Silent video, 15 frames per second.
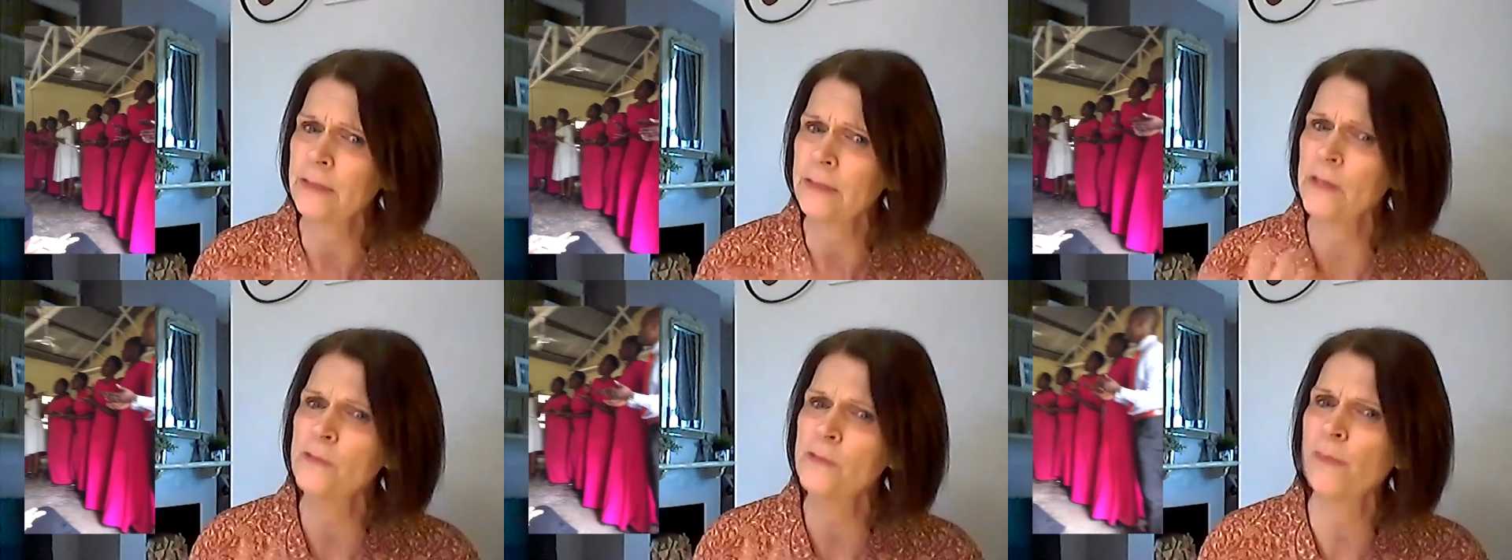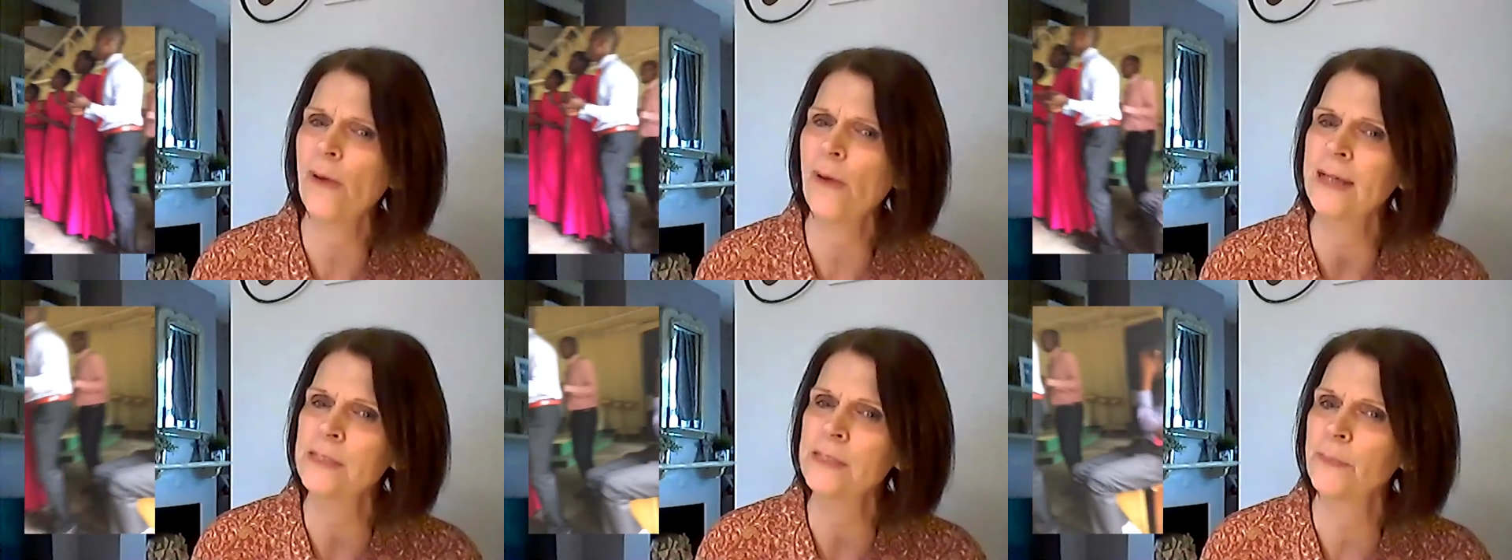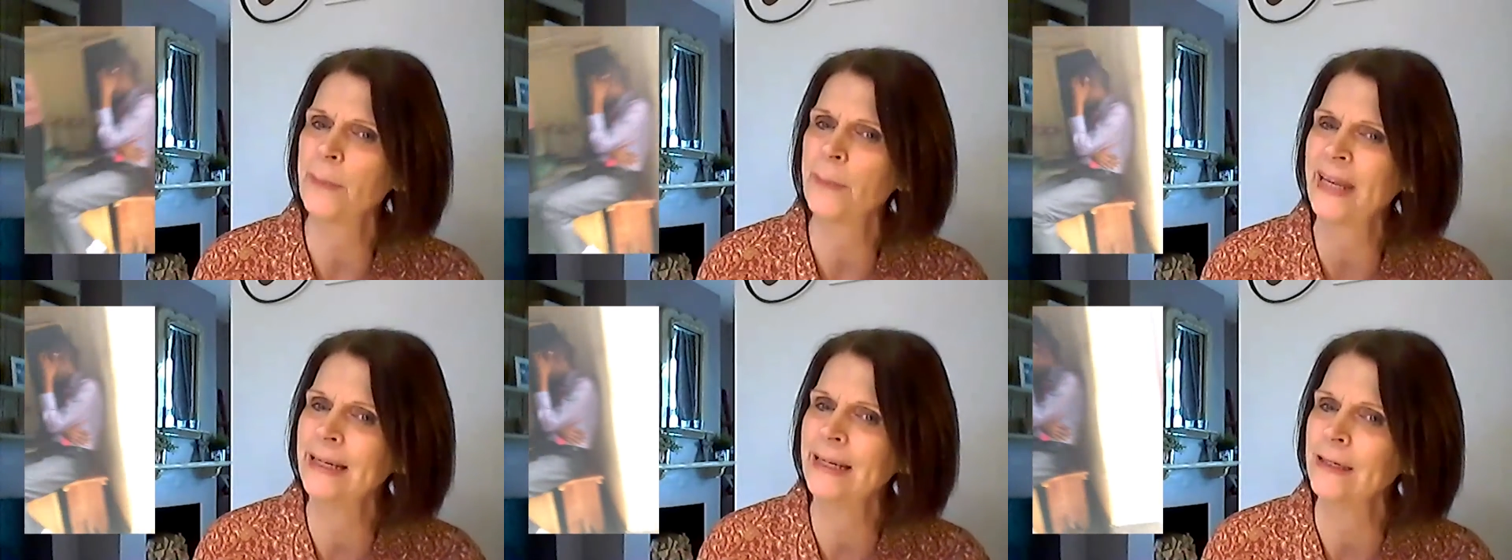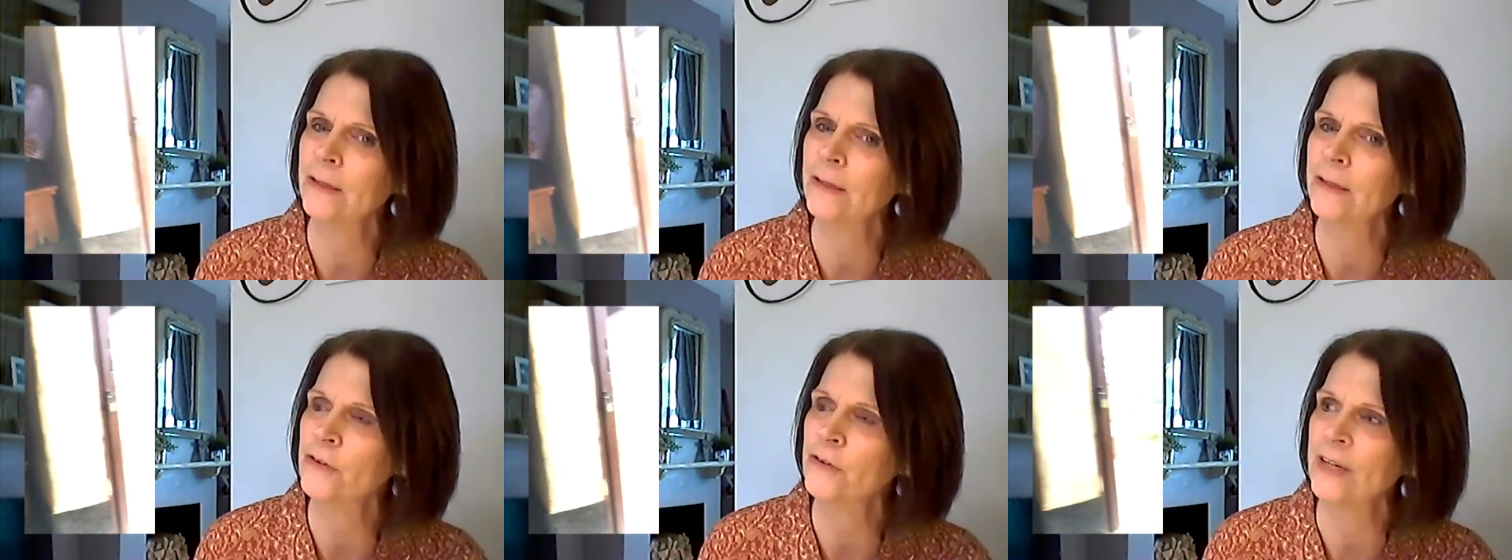Those bright pink
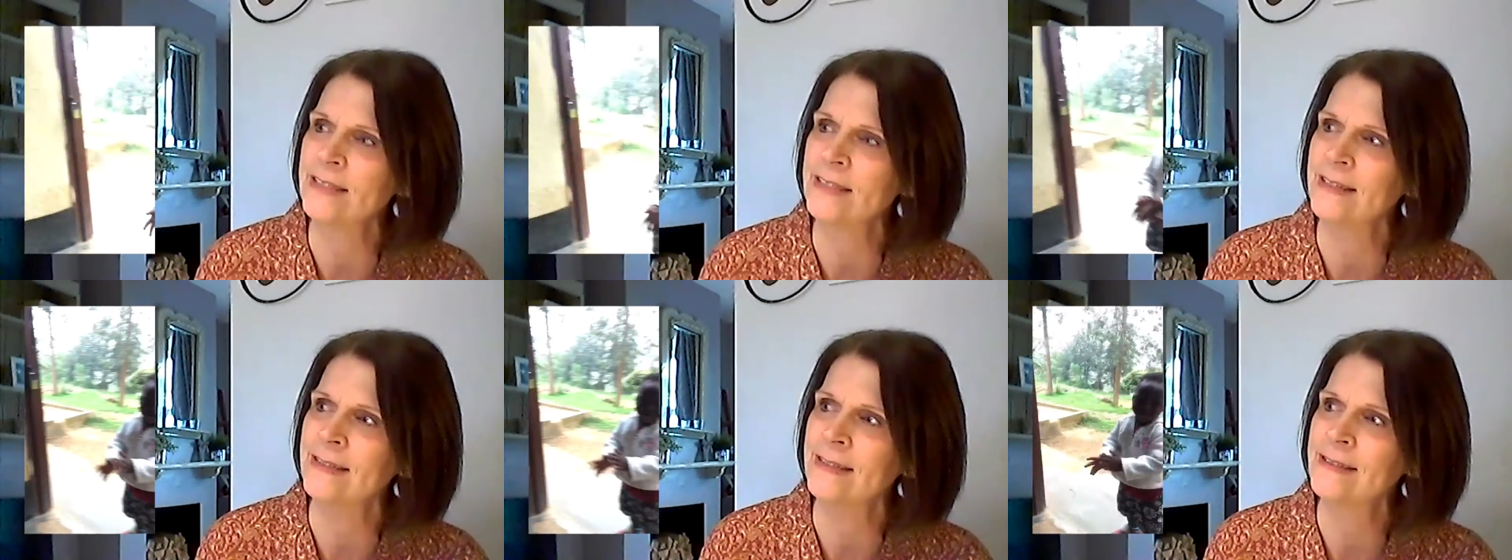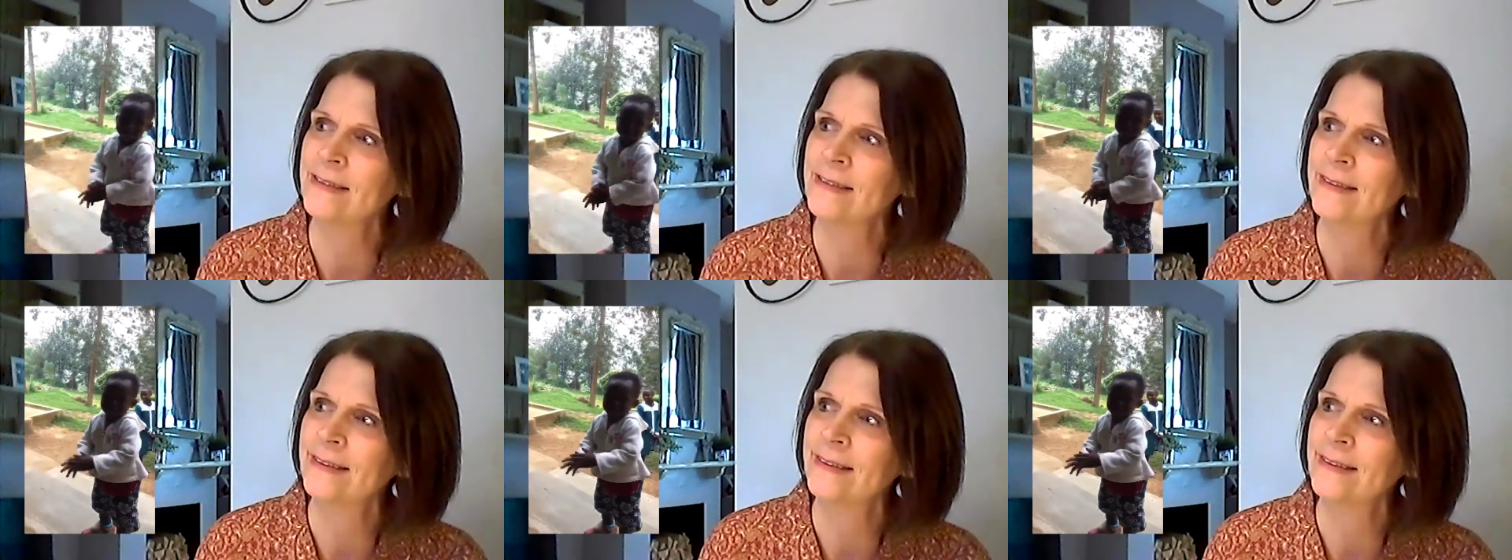dresses.